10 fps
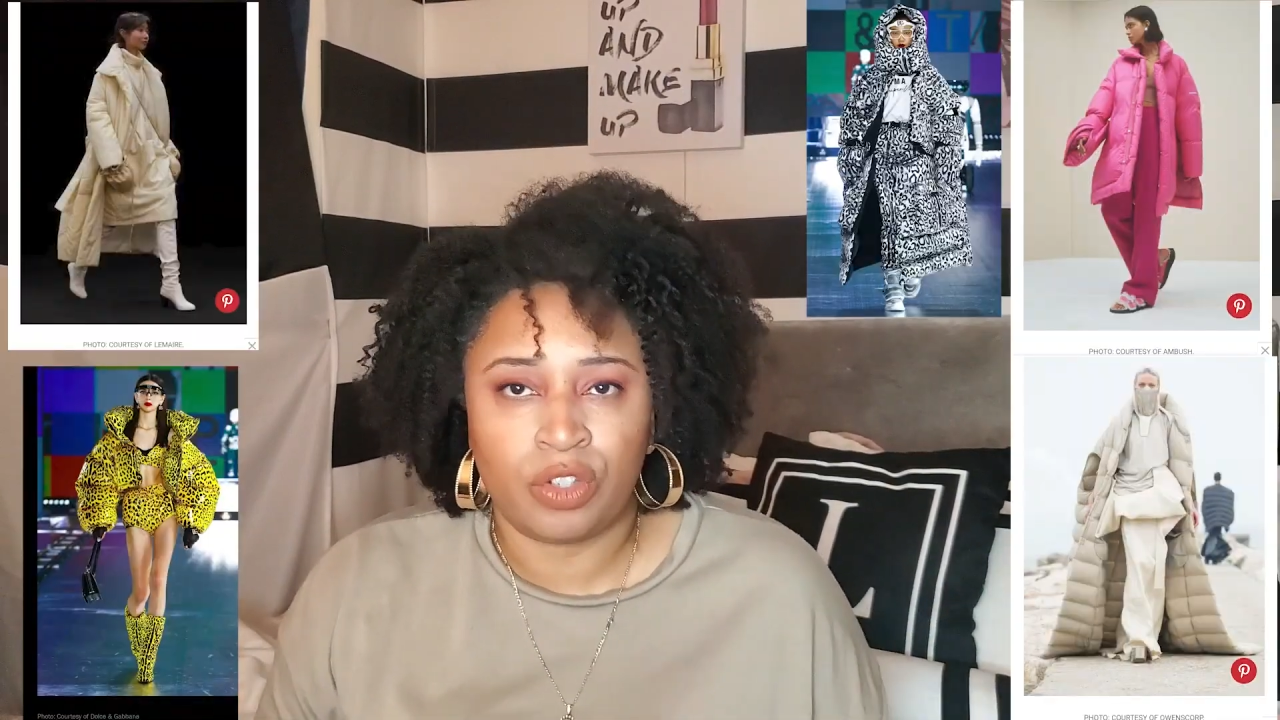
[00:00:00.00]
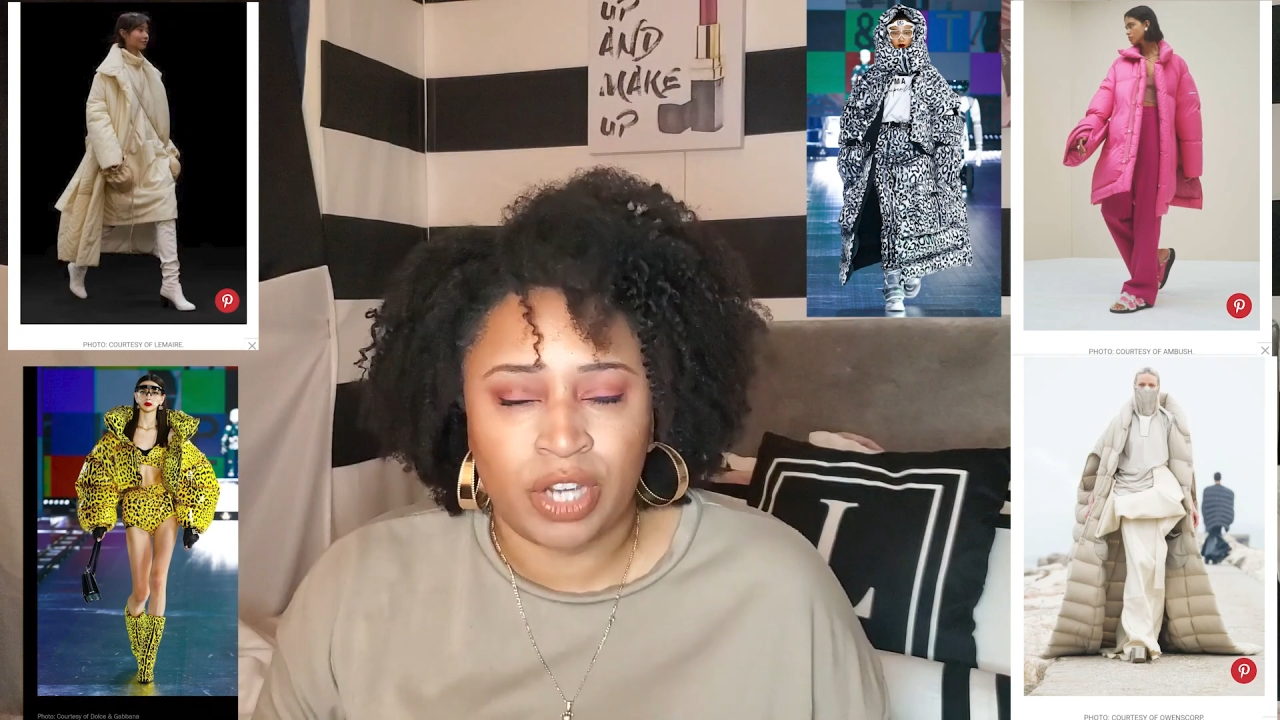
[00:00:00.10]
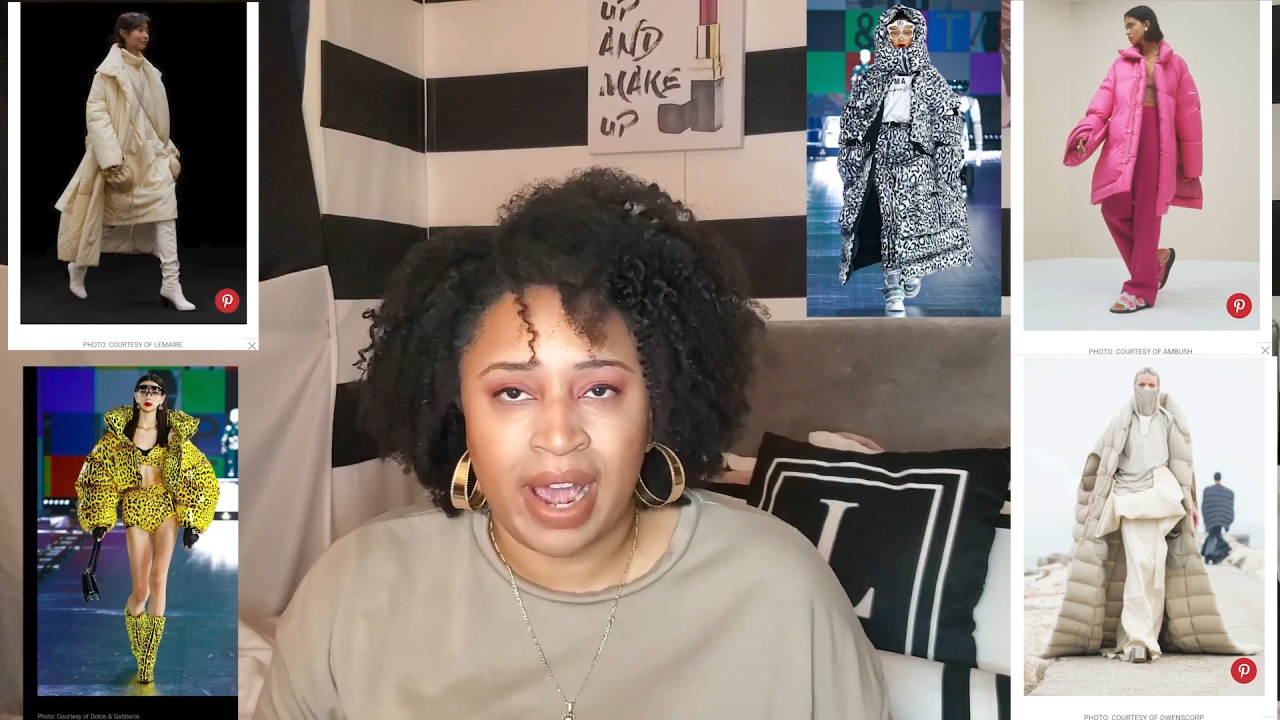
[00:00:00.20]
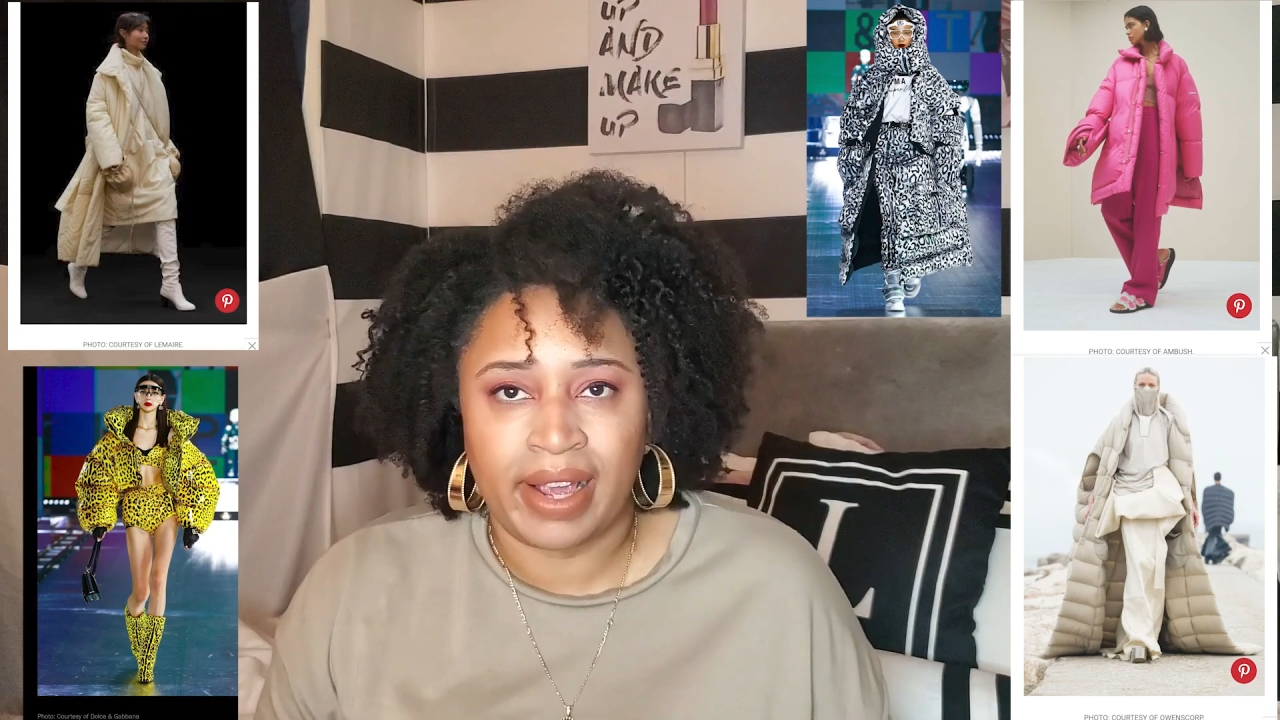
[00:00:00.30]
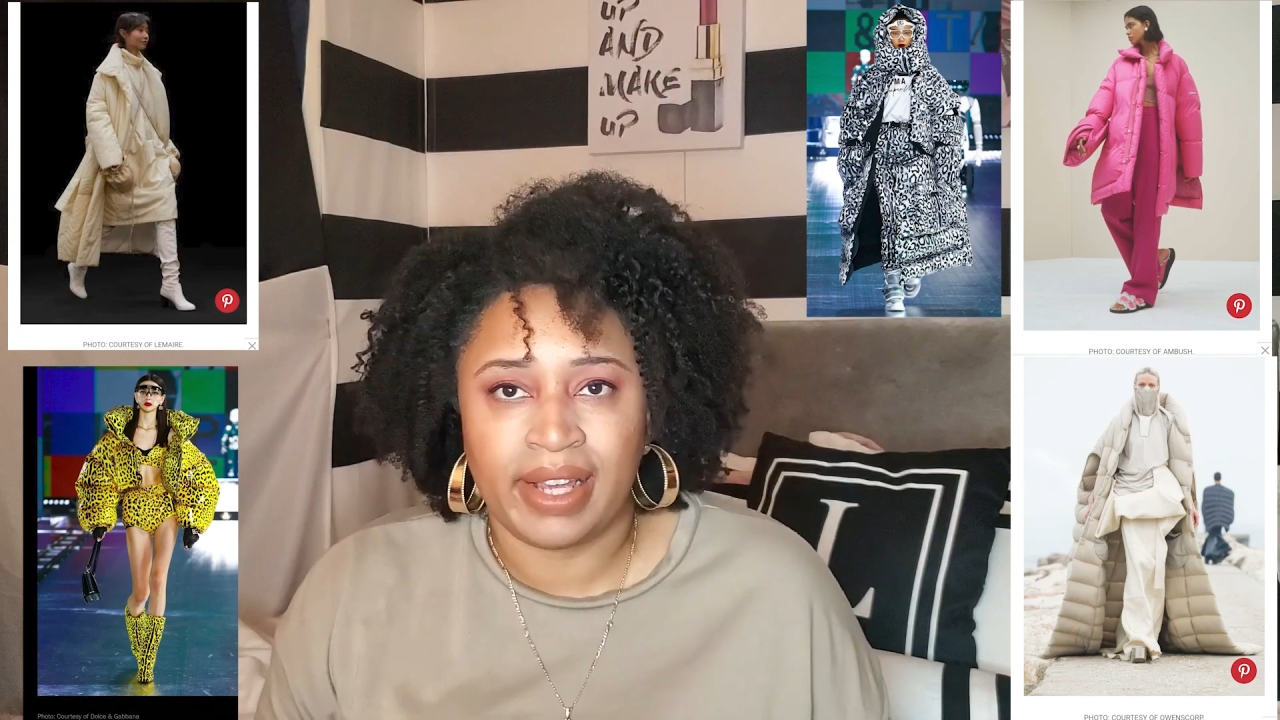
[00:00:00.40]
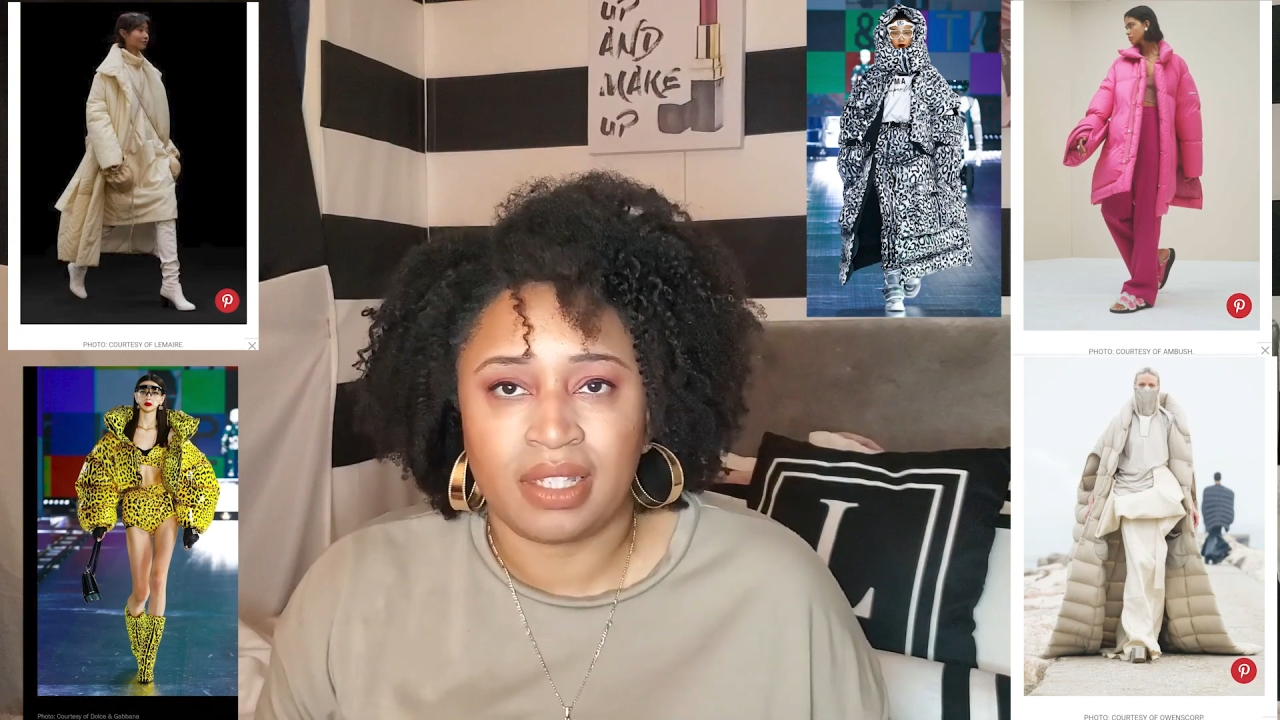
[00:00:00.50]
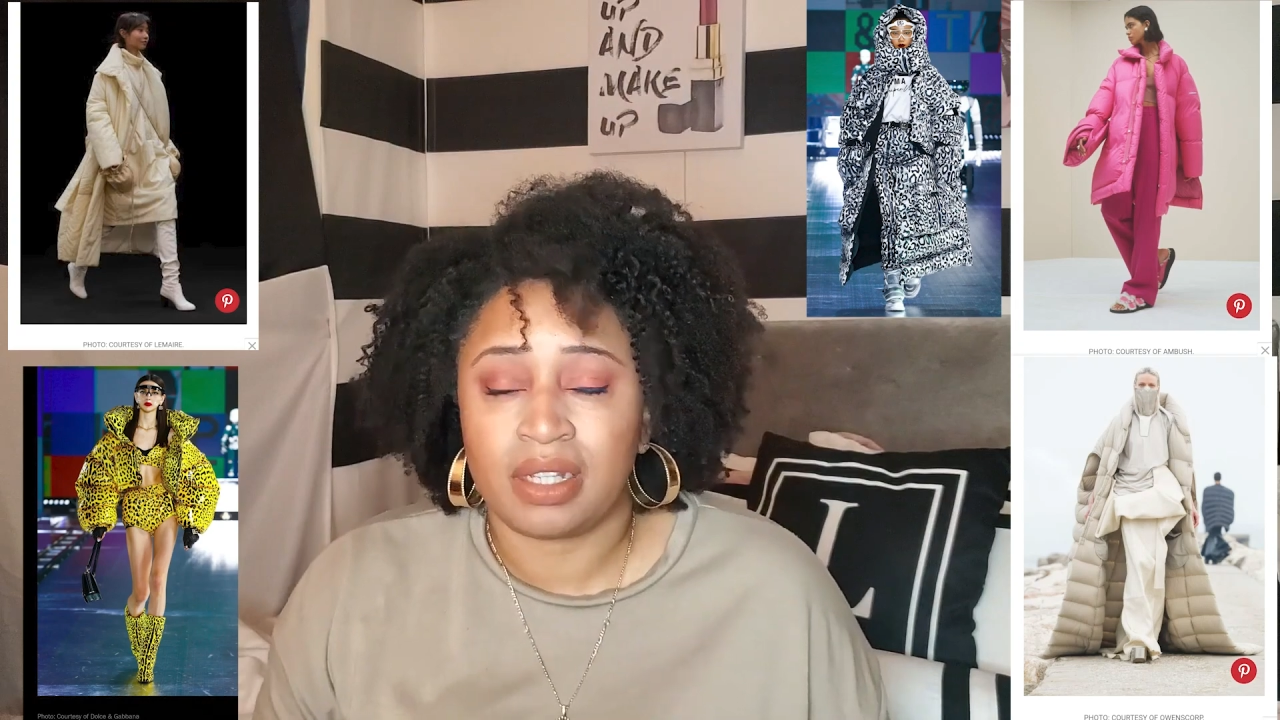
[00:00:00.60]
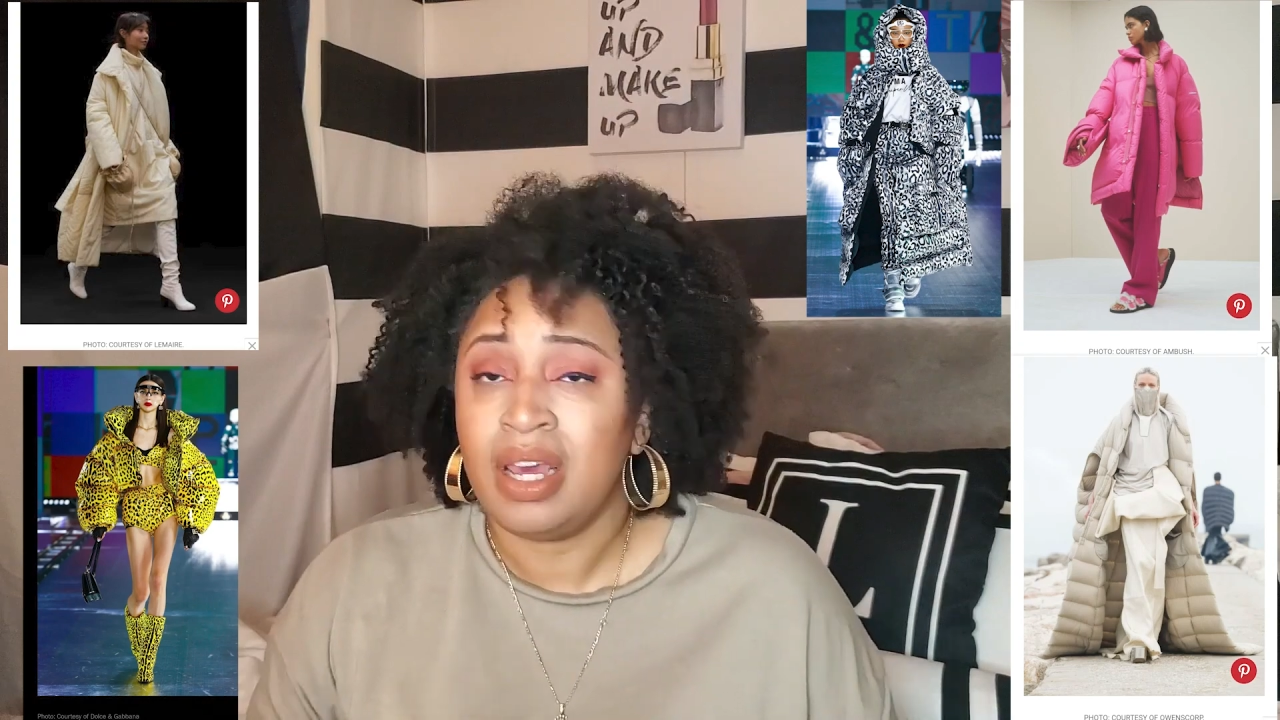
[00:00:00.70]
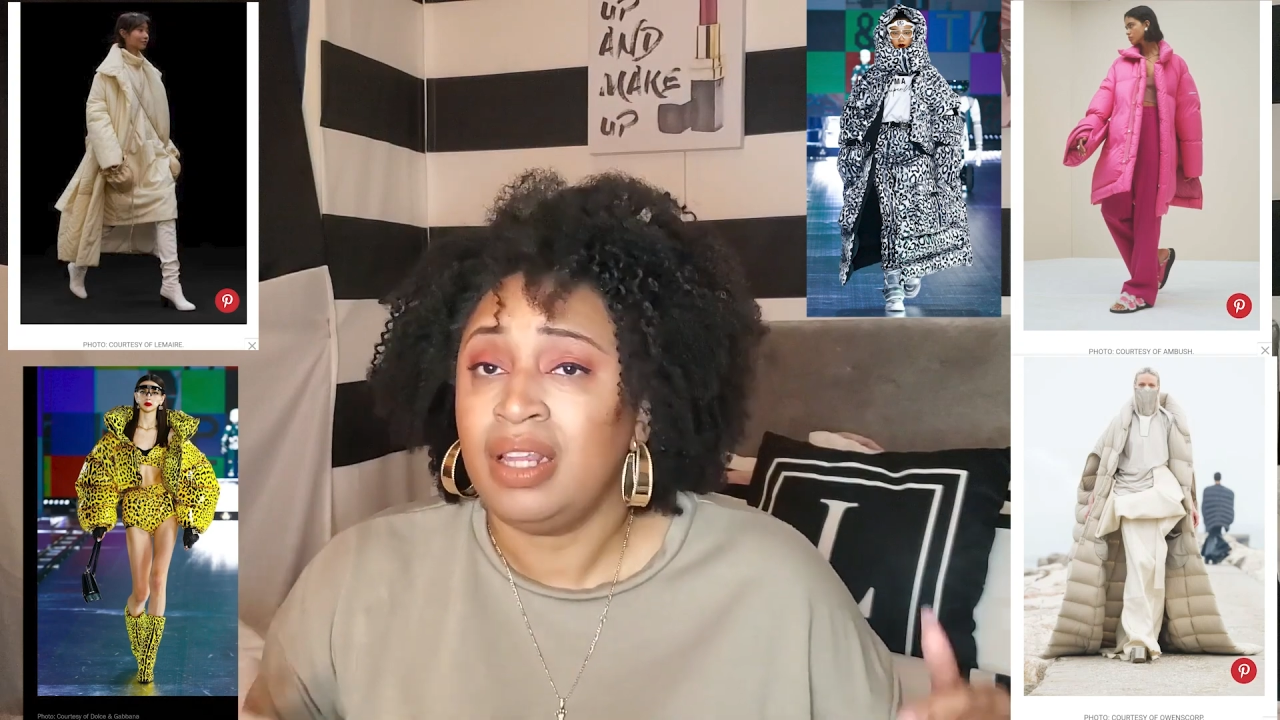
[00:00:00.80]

jackets,